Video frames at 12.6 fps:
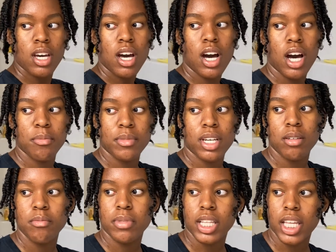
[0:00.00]

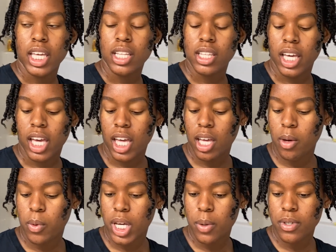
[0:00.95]
completely.
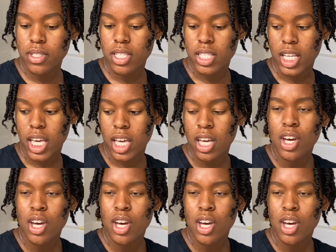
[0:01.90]
We will see.